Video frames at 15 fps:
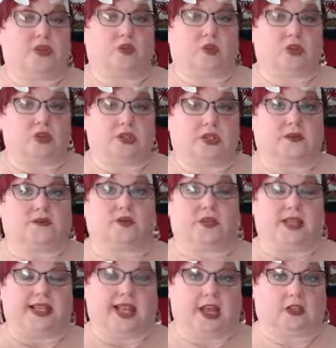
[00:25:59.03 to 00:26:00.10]
worship for
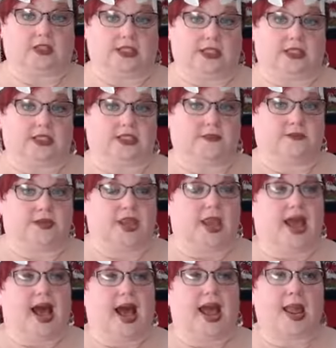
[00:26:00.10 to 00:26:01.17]
the Celtics.
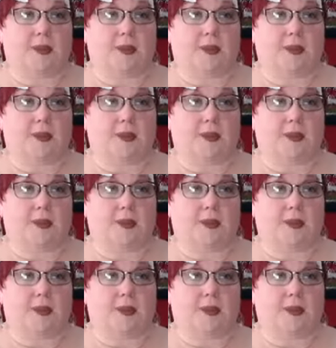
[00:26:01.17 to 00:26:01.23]
I